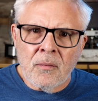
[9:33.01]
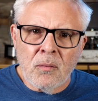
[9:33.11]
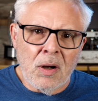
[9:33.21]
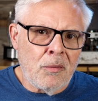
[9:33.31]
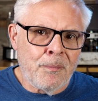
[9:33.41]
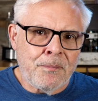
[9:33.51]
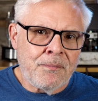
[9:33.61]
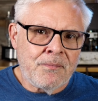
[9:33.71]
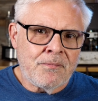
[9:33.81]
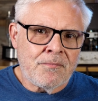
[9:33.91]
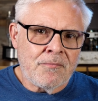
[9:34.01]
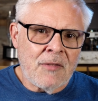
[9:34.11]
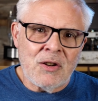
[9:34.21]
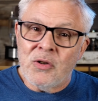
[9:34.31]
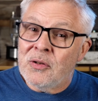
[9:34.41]
Well,
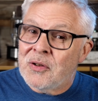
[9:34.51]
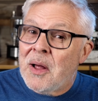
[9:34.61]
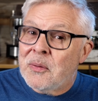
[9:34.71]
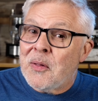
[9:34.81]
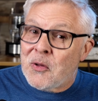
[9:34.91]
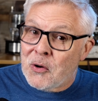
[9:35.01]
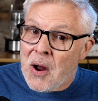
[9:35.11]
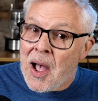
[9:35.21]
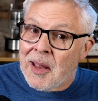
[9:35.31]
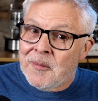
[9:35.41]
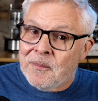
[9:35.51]
it turns out that they're not.